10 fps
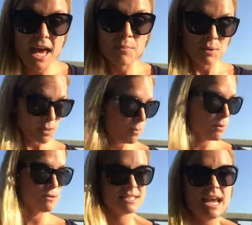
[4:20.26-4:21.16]
And
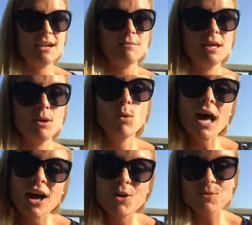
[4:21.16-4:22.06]
people will say to me,
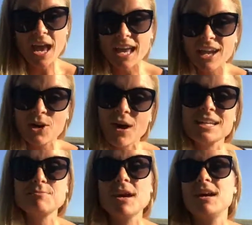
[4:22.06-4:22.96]
well, I gotta go
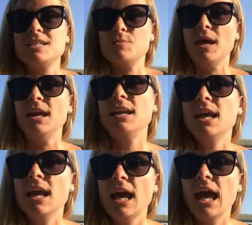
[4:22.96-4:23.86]
ask my husband.
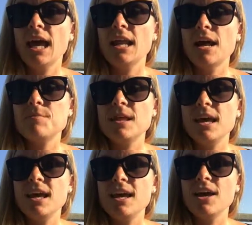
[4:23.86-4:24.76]
And I'm
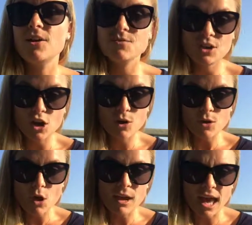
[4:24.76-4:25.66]
like,
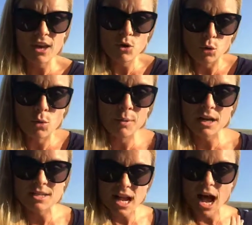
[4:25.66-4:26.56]
okay, cool,
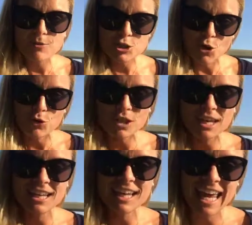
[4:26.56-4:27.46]
because I would
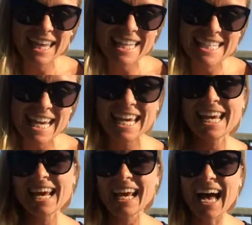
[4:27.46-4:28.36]
totally, hey,
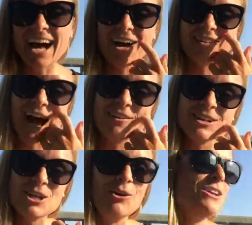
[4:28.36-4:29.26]
Lindsay, I
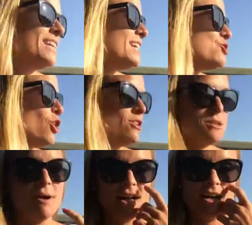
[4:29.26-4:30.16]
would totally
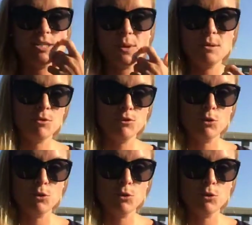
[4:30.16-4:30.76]
talk to my husband